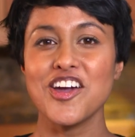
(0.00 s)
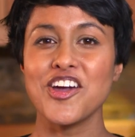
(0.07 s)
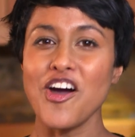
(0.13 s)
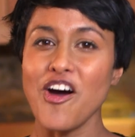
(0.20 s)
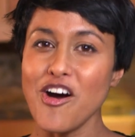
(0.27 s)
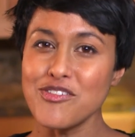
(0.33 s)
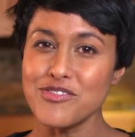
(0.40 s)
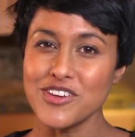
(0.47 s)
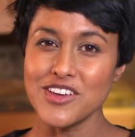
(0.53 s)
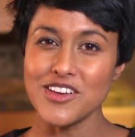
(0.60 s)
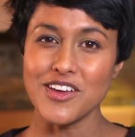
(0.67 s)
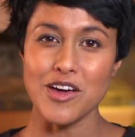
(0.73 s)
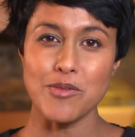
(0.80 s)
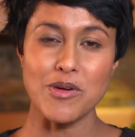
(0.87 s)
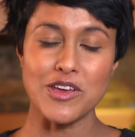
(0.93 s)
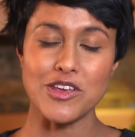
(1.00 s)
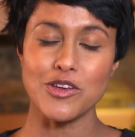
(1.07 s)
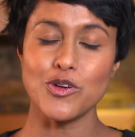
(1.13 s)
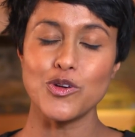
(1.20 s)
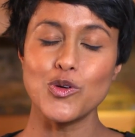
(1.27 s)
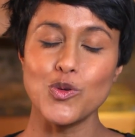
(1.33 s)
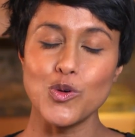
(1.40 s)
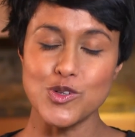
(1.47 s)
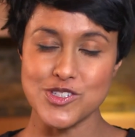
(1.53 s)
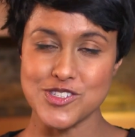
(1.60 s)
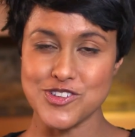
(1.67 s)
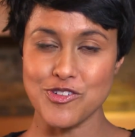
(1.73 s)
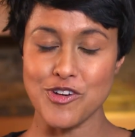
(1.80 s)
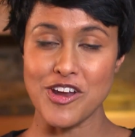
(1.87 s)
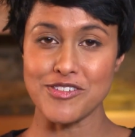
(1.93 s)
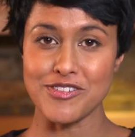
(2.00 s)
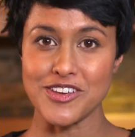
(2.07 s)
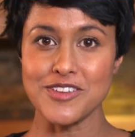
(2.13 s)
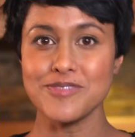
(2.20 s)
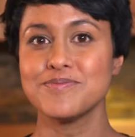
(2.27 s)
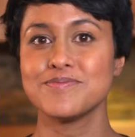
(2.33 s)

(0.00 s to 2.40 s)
carving and making a gorgeous gravy.